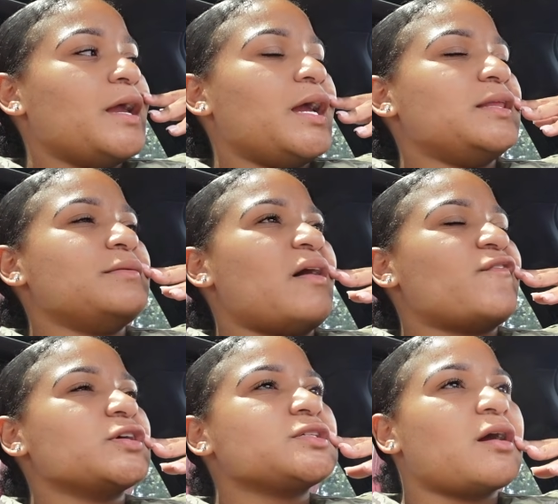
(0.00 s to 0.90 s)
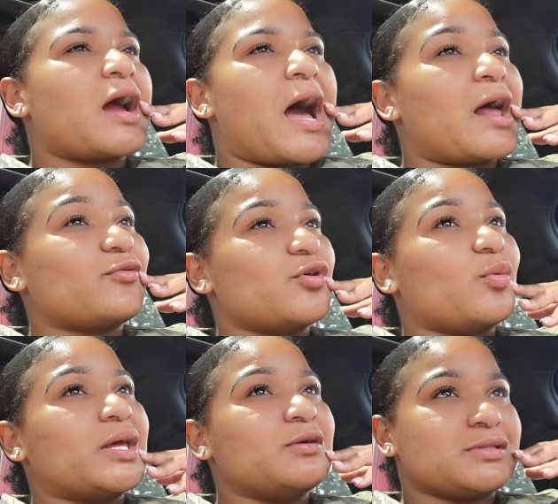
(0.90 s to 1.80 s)
And then my first son, I don't know
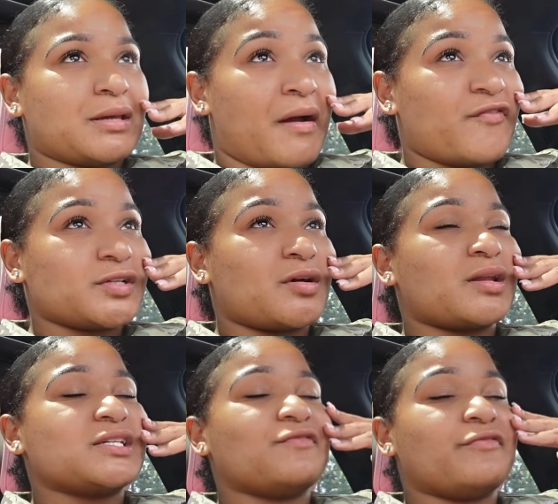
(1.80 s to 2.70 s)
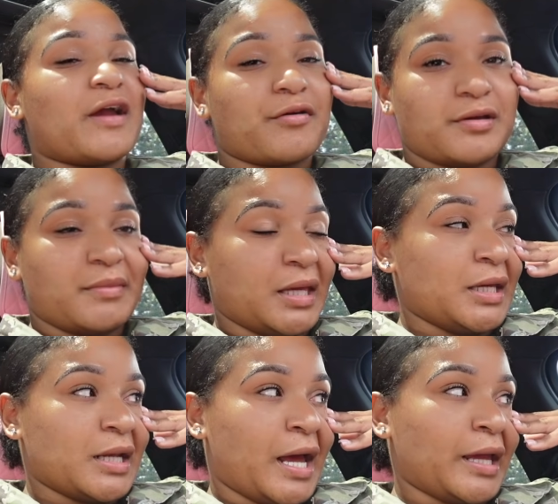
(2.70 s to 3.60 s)
what he would say. My first son is very
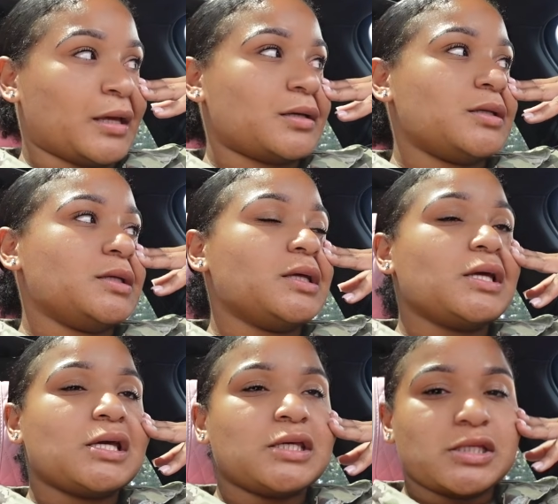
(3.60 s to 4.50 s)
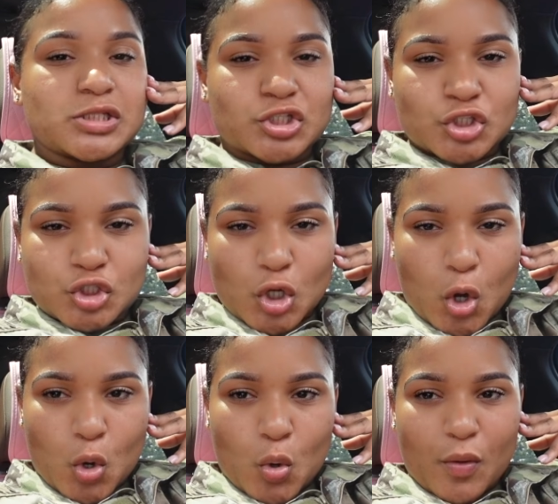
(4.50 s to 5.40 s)
mean. Like, he's
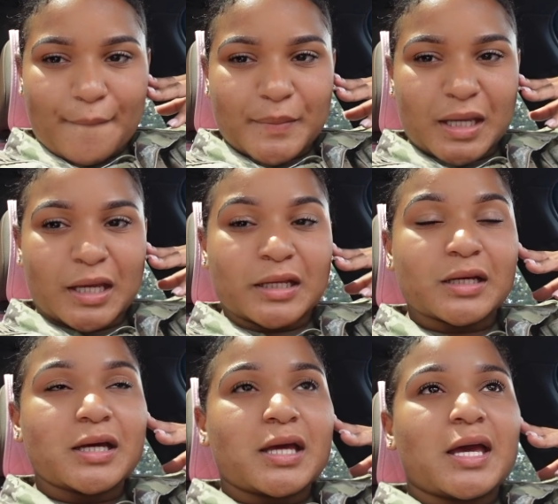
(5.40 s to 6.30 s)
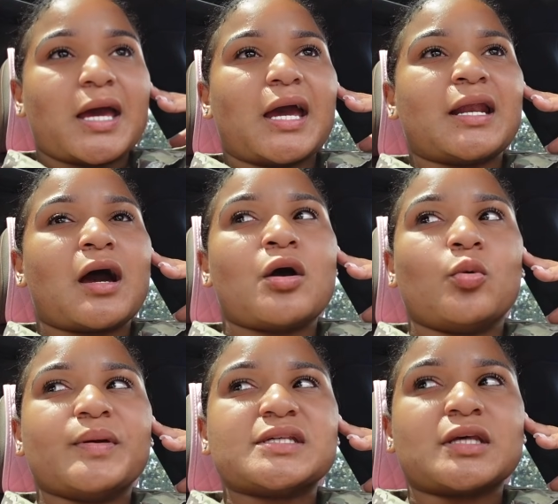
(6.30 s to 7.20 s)
so mean. And I
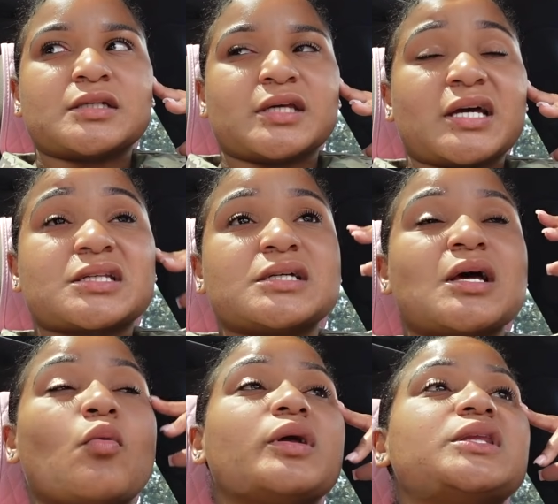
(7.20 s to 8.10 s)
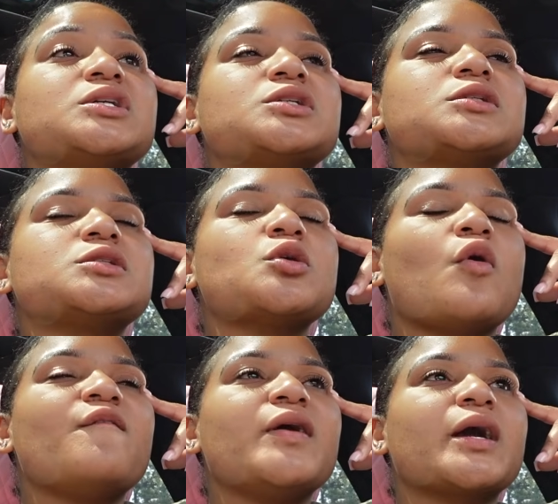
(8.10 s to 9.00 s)
hope he says yes, because I want this shit so
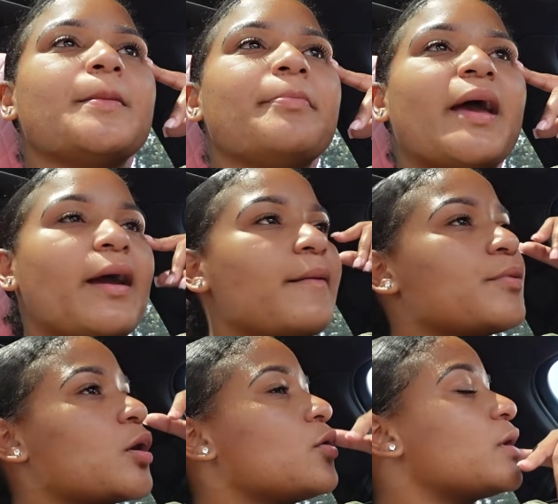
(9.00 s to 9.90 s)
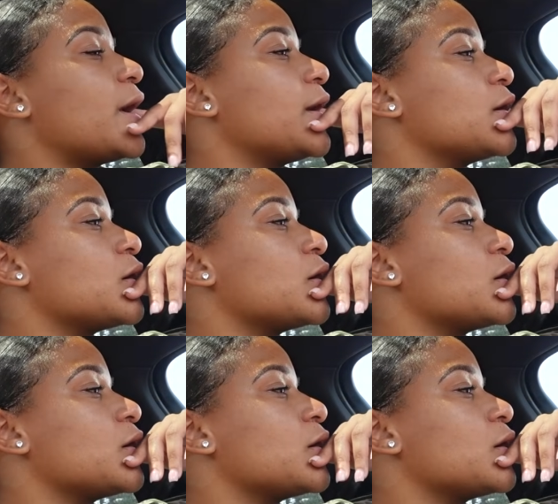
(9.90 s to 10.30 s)
fucking bad, bro. Like,